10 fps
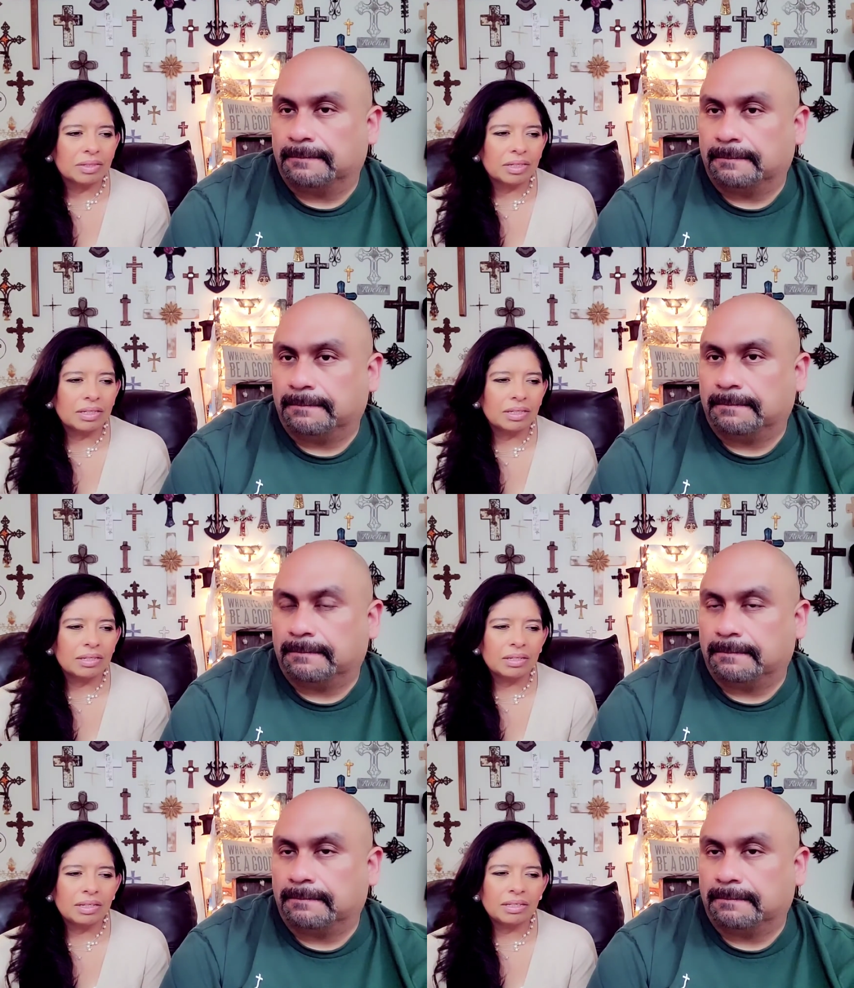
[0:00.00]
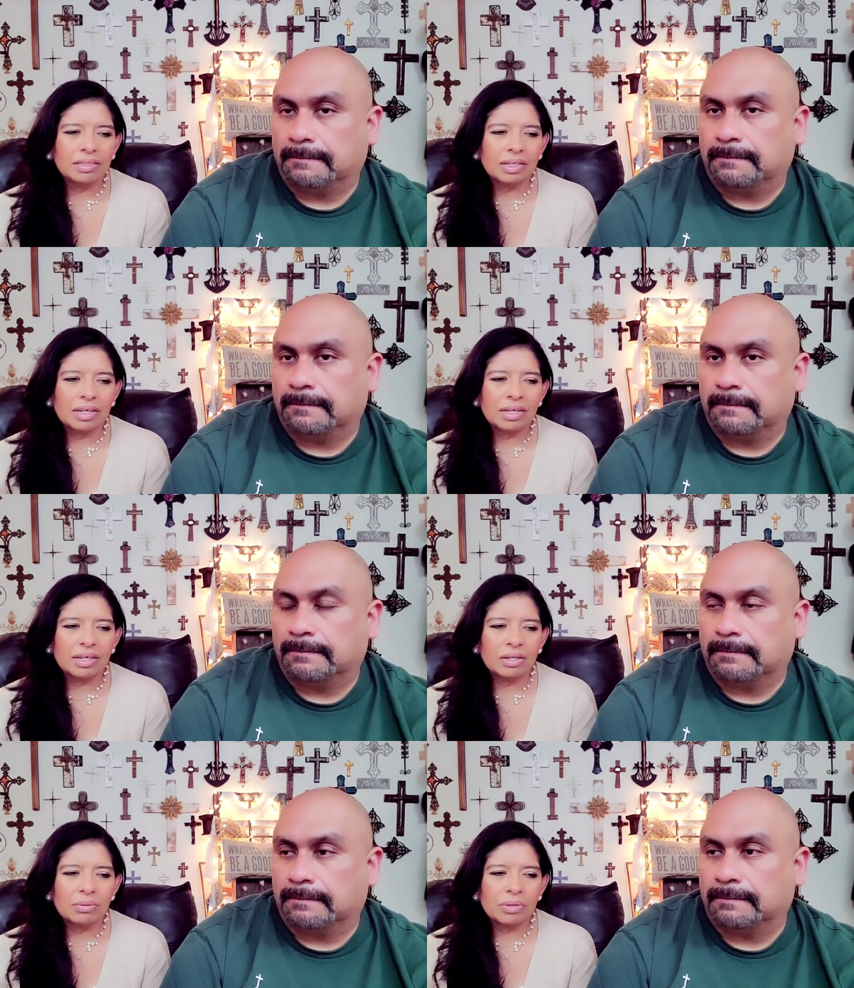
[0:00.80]
Speaker 1: He, he he's saying,
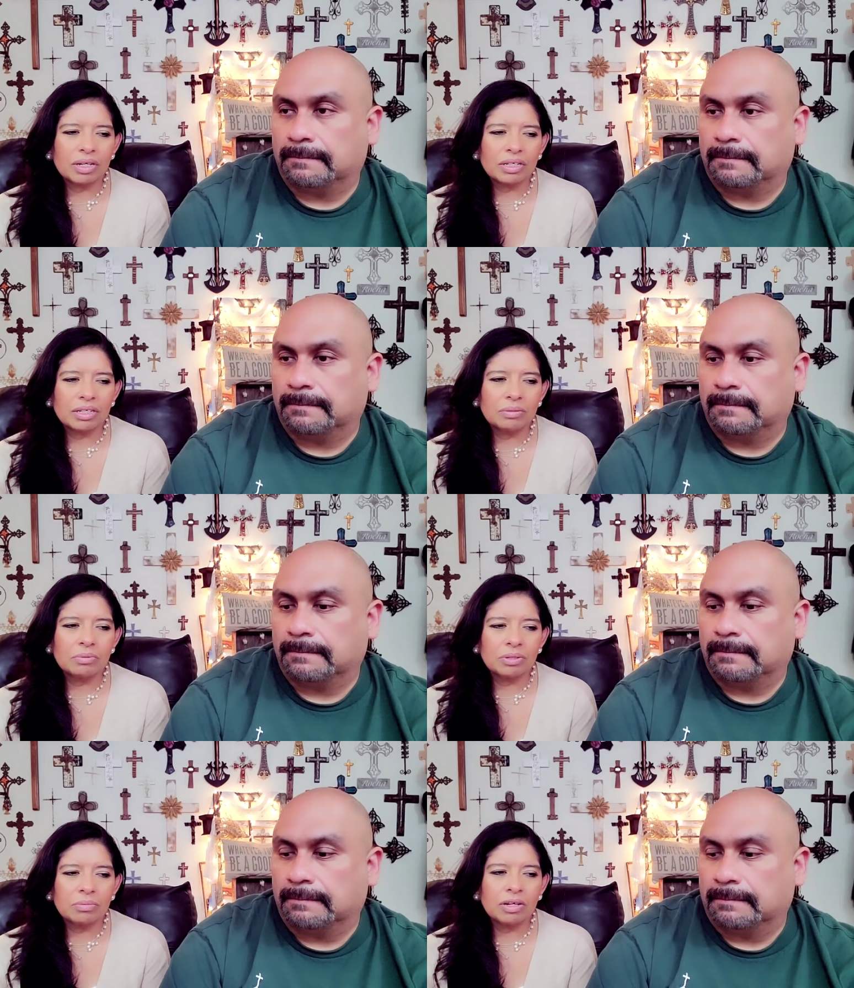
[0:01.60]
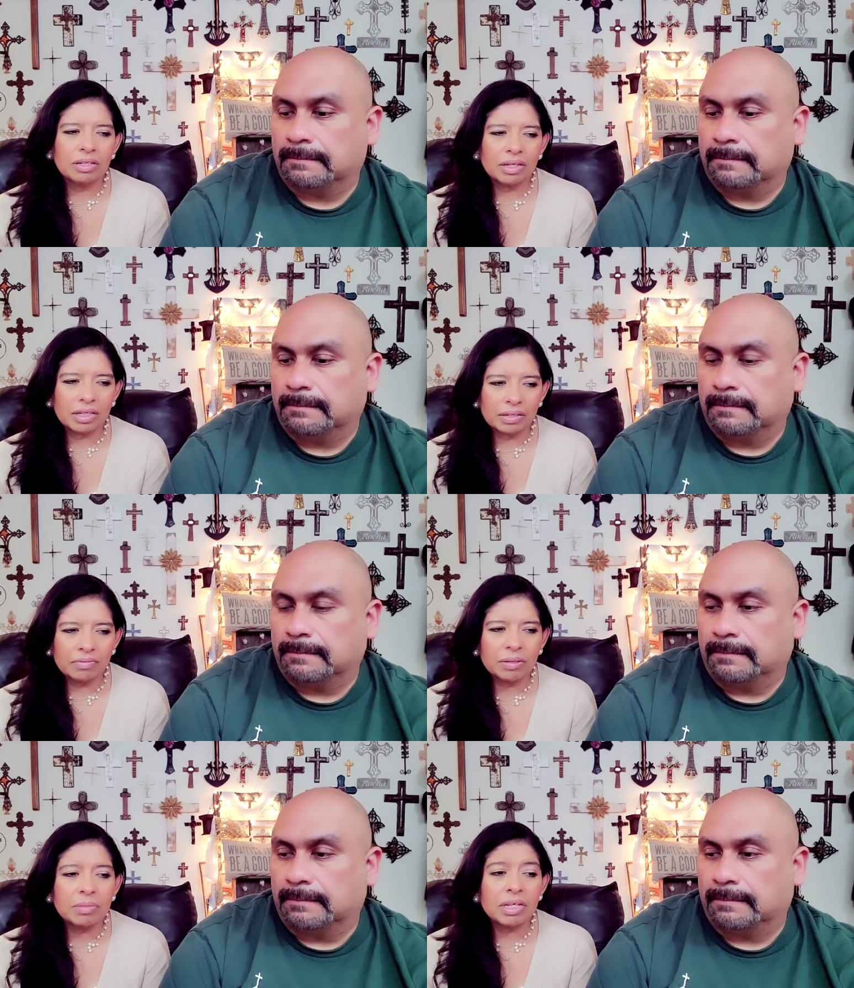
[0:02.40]
you know what, you, you want that
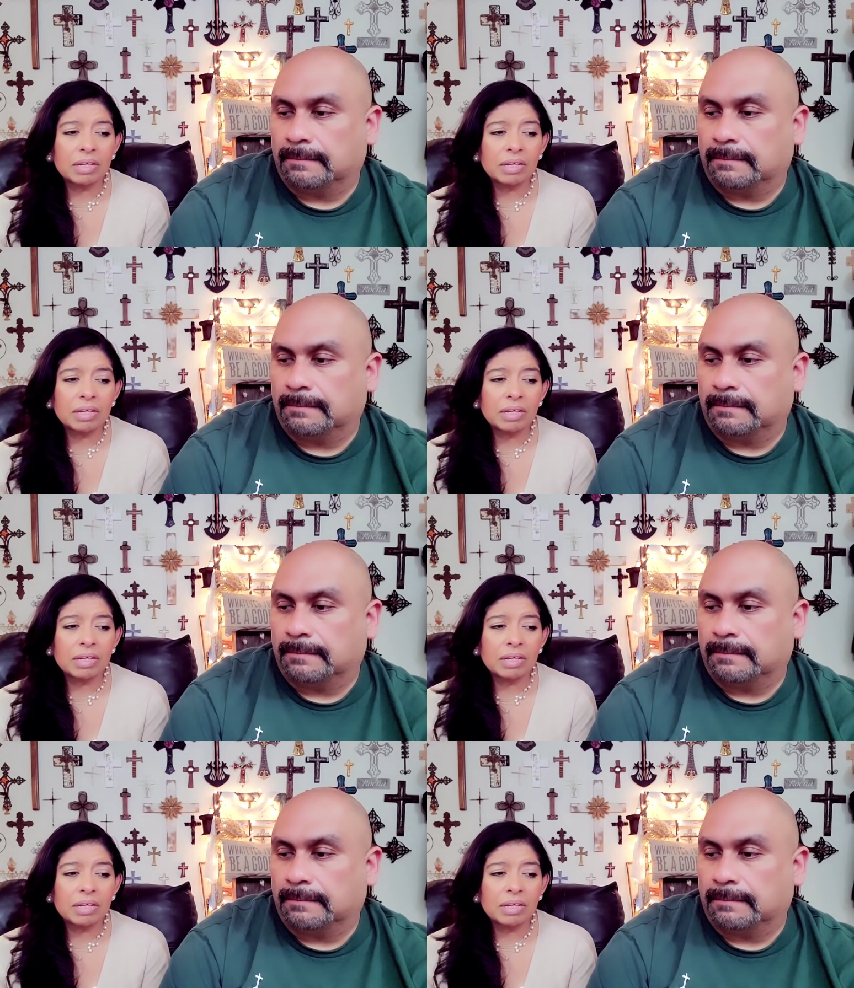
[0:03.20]
gift? Let me